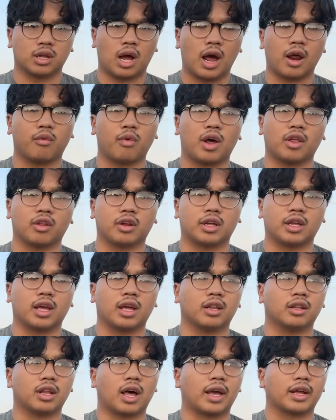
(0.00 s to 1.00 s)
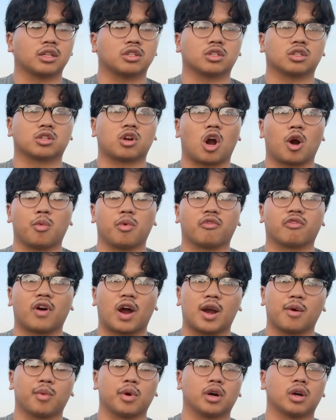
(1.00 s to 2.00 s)
I'd rather get like just carbon
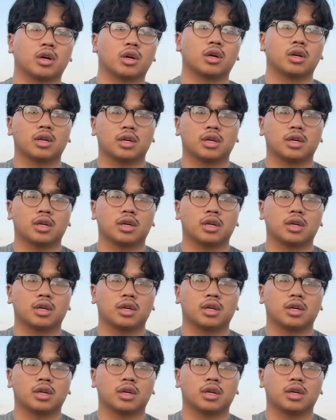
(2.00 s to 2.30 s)
fiber